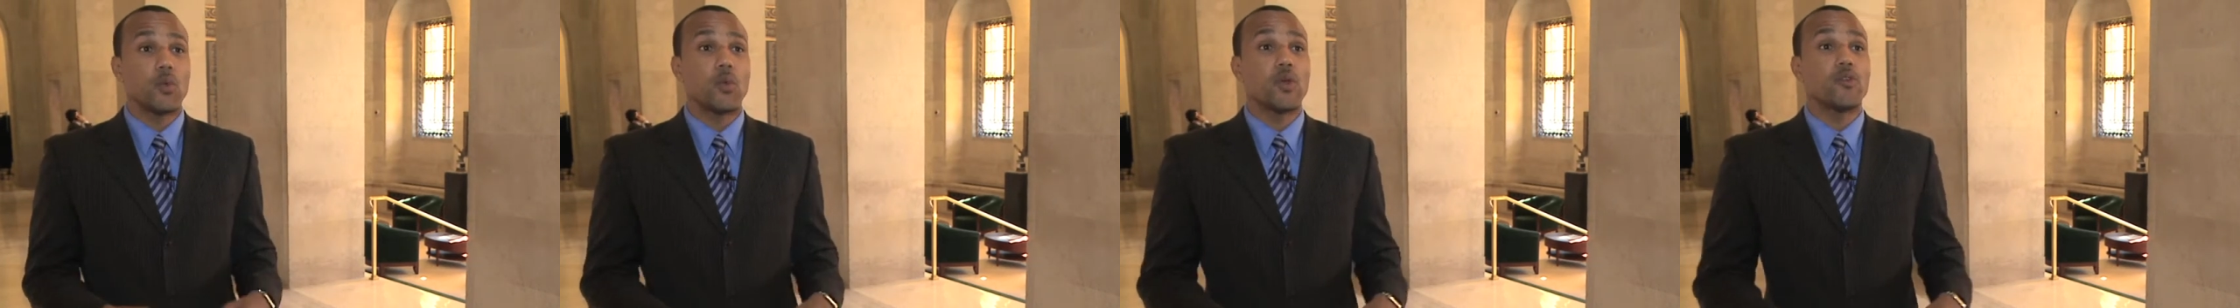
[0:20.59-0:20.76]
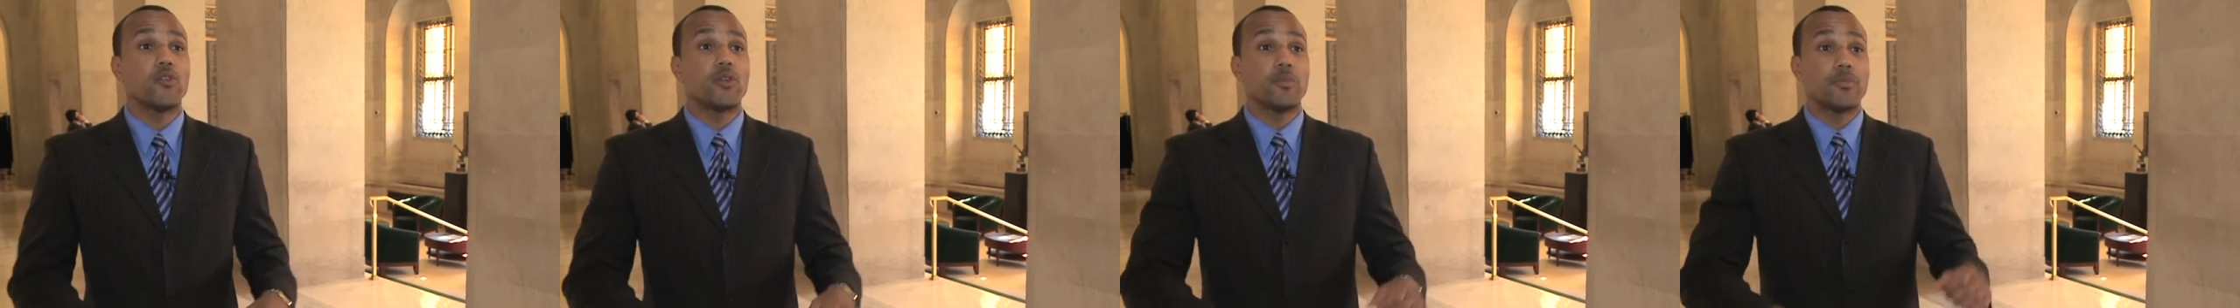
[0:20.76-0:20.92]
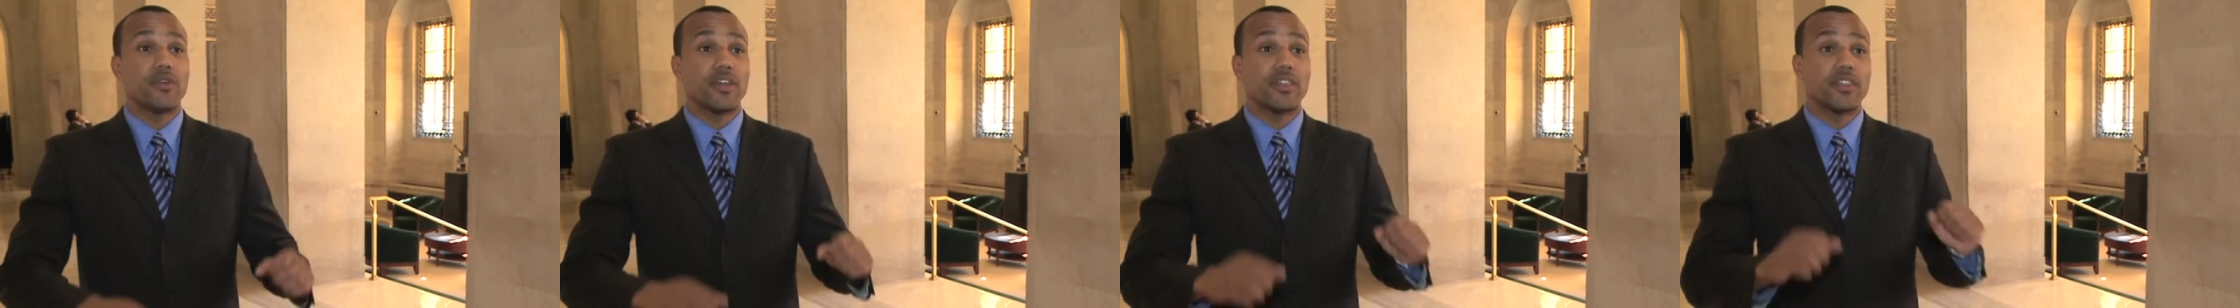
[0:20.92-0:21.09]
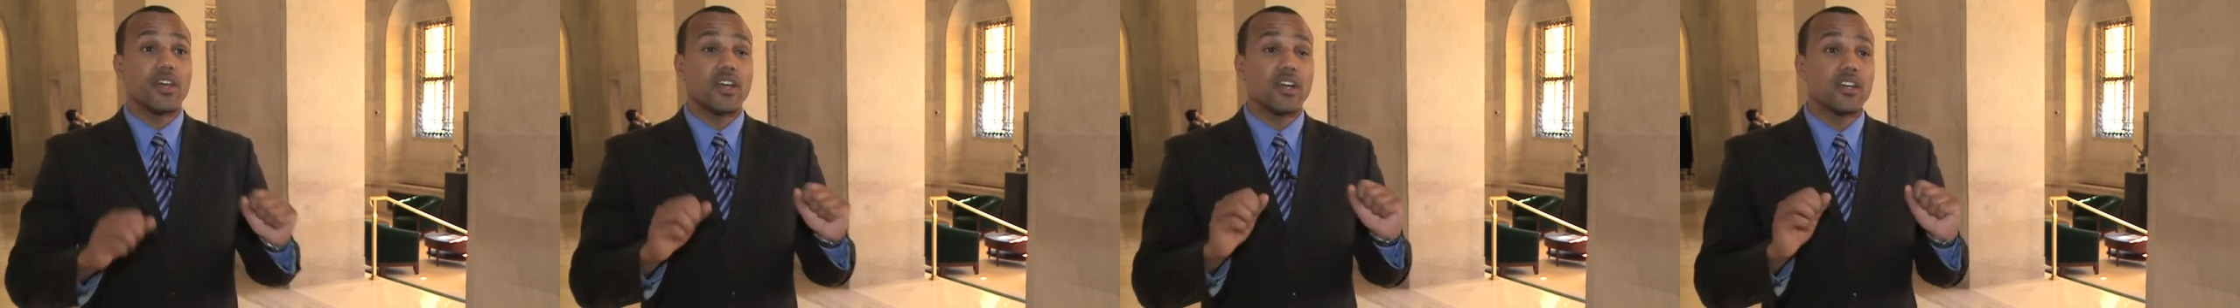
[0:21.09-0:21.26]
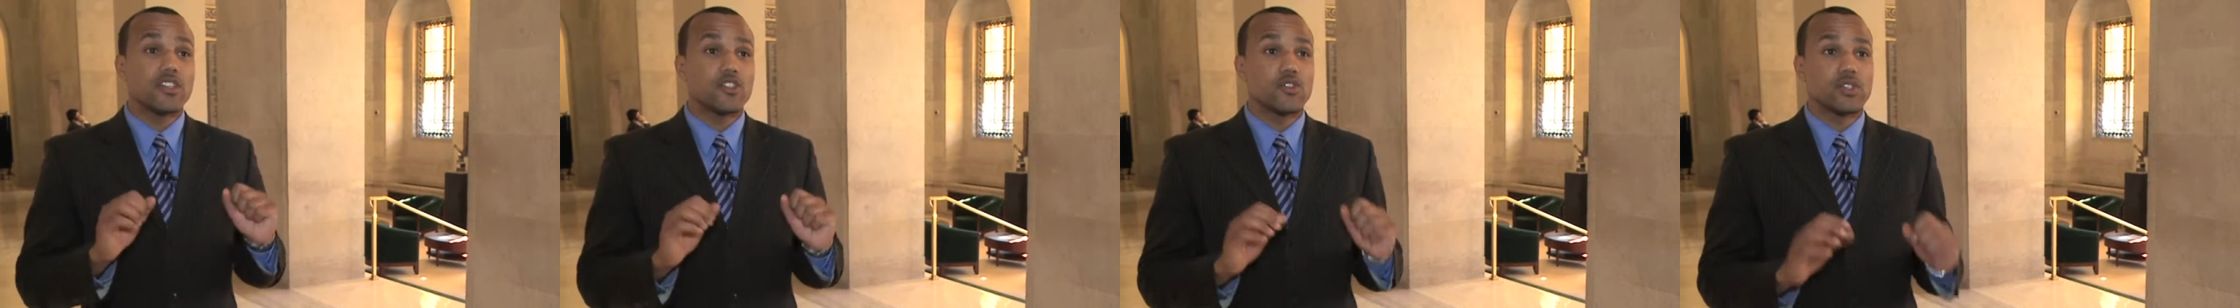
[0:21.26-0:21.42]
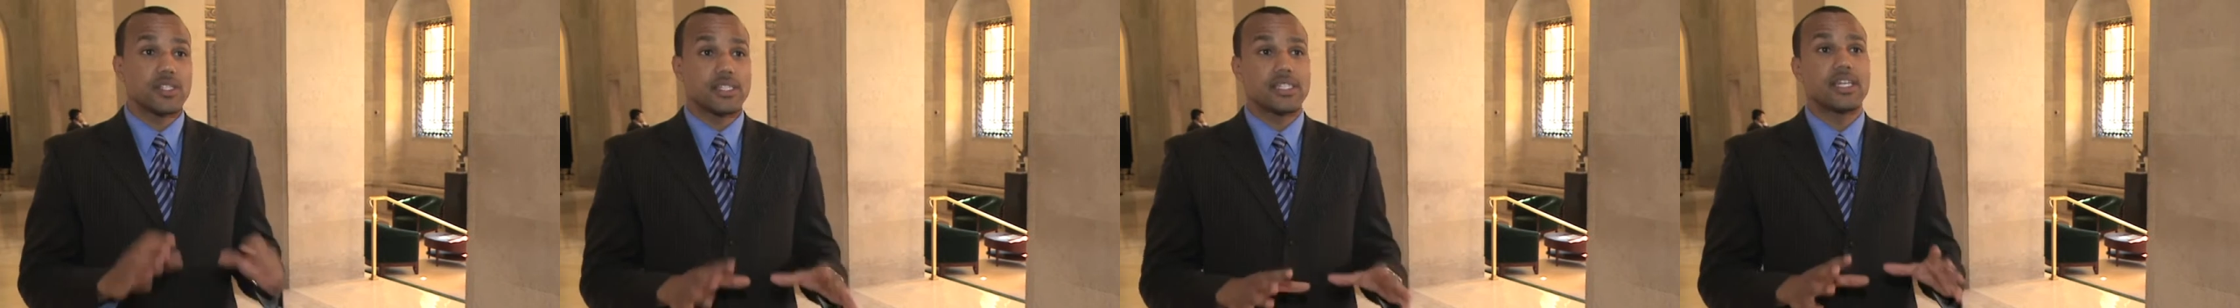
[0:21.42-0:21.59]
where we bring the
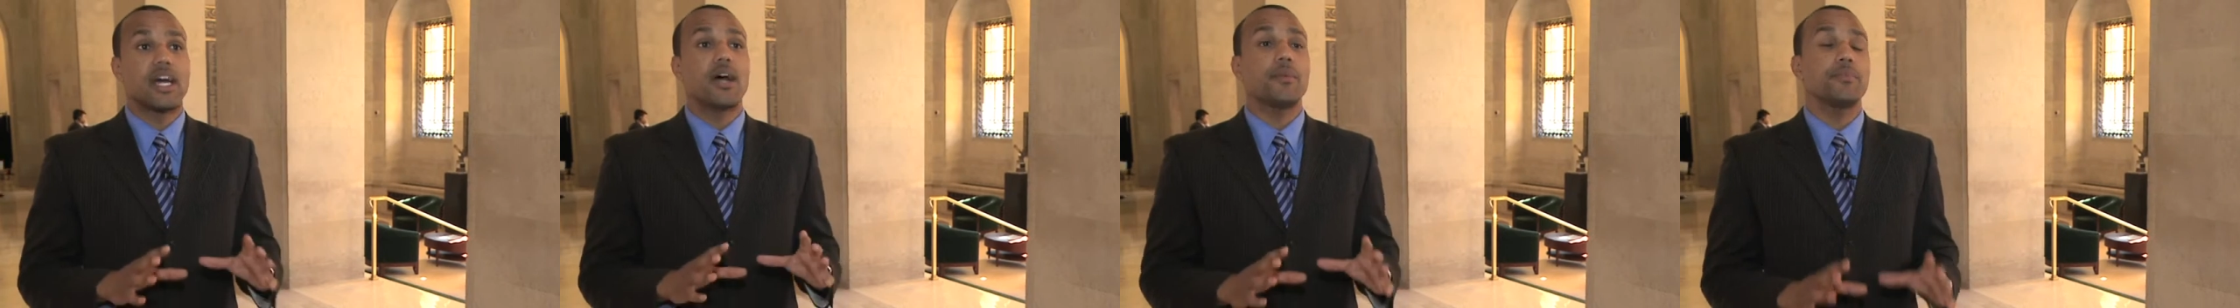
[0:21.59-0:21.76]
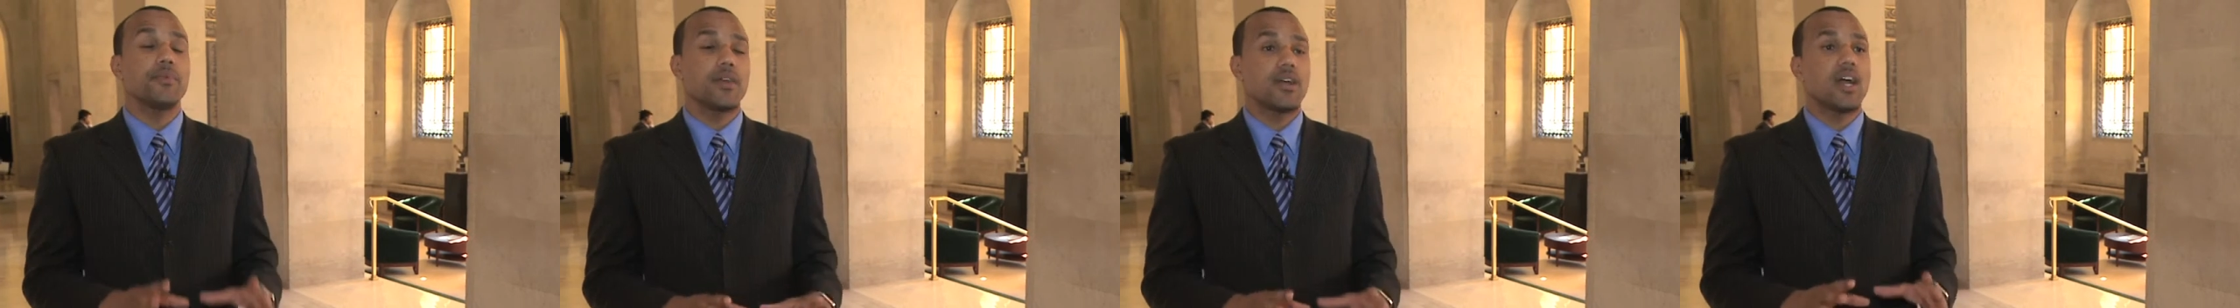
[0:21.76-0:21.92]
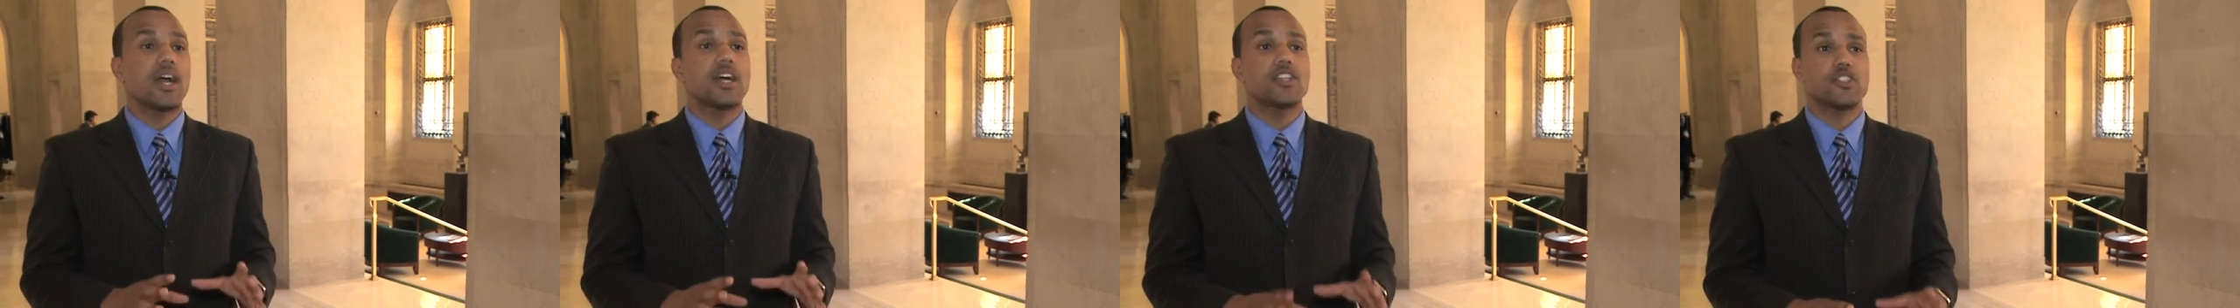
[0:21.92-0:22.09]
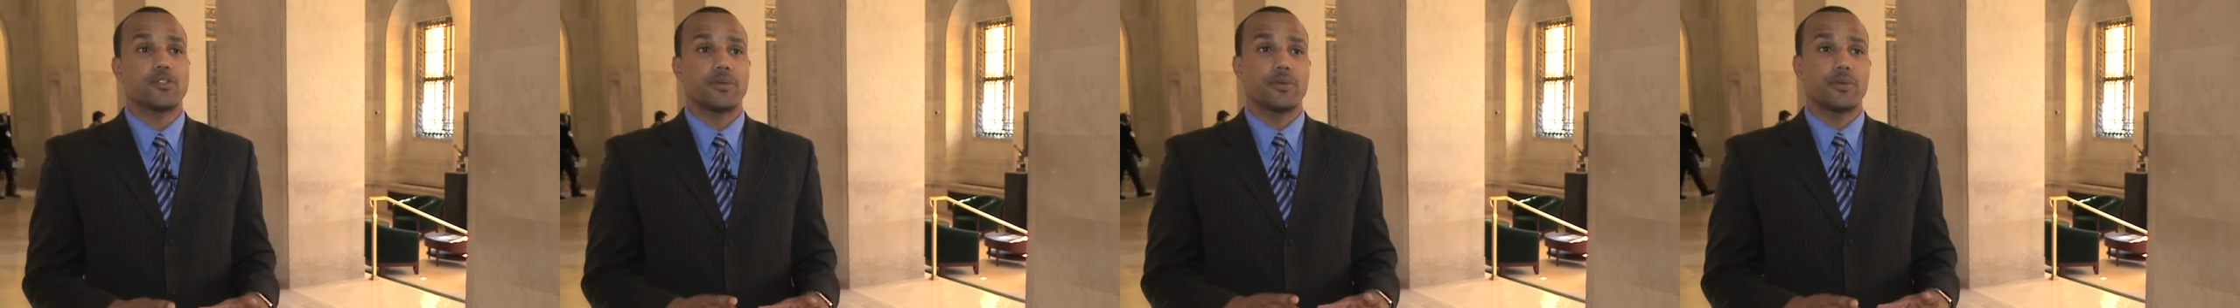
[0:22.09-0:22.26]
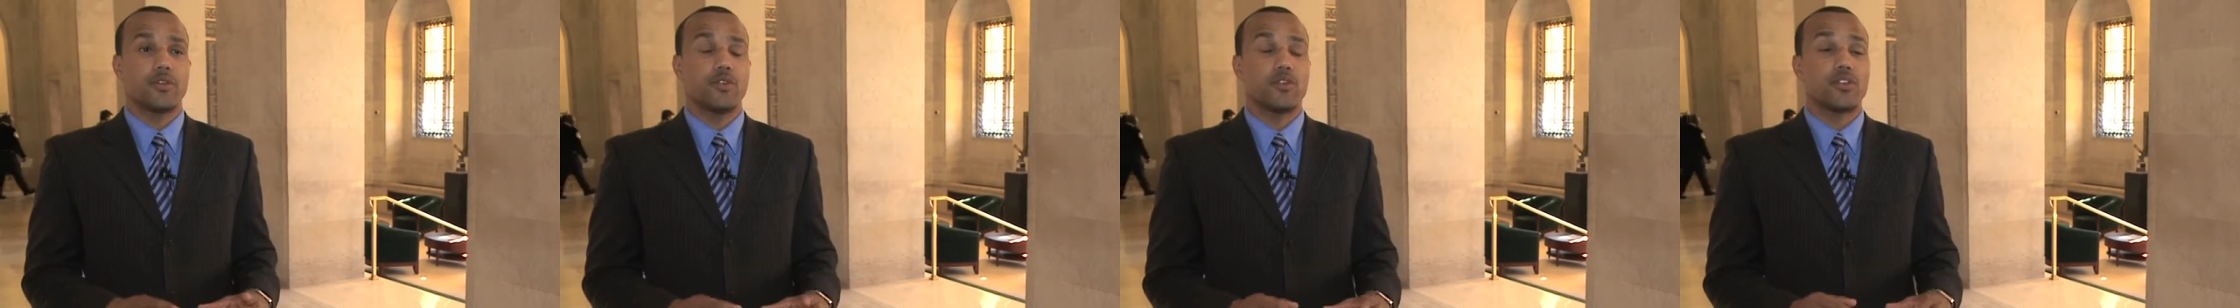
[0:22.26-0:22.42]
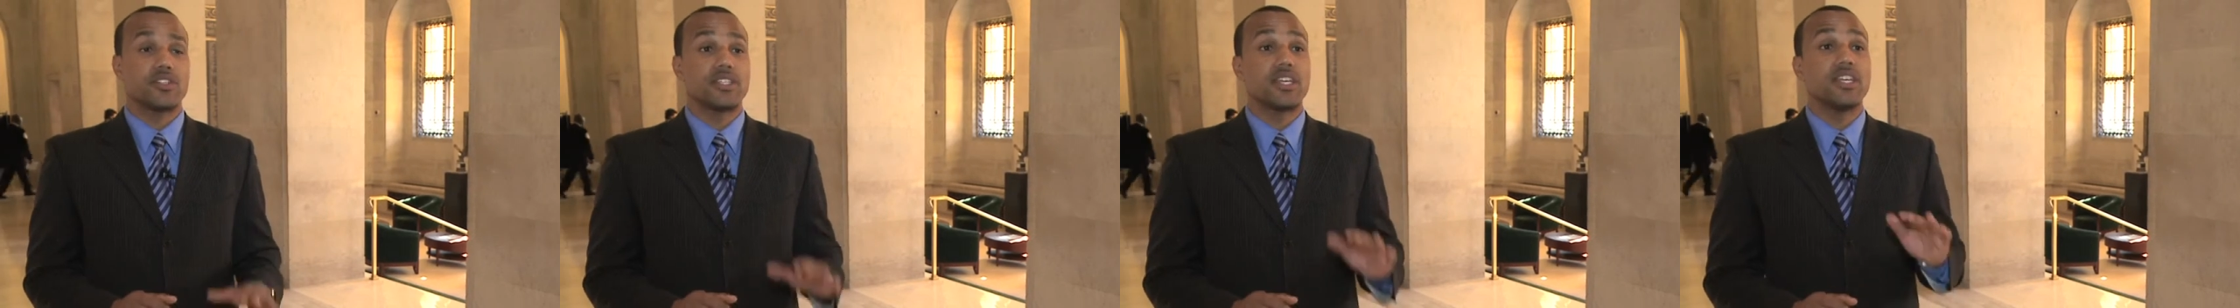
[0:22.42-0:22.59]
country's top young entrepreneurs,